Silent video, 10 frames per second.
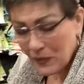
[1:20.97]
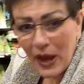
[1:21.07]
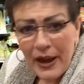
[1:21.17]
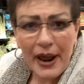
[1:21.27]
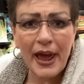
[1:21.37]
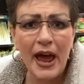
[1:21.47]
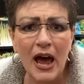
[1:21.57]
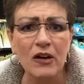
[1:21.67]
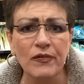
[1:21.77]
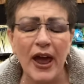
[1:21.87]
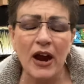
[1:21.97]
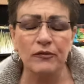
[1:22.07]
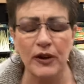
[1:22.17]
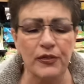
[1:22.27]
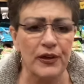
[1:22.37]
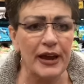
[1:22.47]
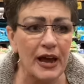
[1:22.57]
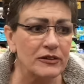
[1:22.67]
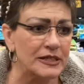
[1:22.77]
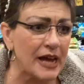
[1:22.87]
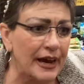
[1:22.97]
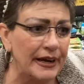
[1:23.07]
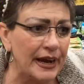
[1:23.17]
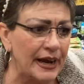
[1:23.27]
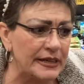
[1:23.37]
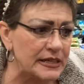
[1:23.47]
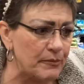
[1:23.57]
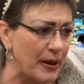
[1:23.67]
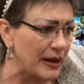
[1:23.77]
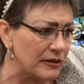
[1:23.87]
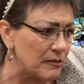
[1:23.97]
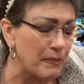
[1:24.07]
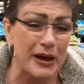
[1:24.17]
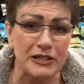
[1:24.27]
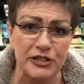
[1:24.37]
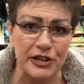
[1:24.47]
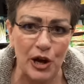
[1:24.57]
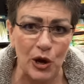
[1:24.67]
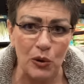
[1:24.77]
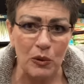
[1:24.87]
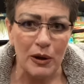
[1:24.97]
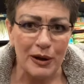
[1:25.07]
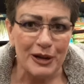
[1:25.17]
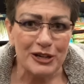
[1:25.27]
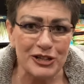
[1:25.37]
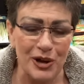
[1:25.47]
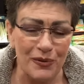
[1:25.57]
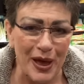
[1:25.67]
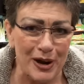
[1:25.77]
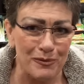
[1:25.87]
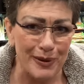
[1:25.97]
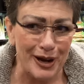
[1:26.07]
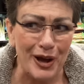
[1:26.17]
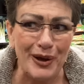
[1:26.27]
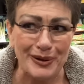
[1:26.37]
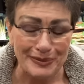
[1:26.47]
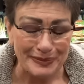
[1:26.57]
And I have everything else I need to make the pesto, so that'll be good.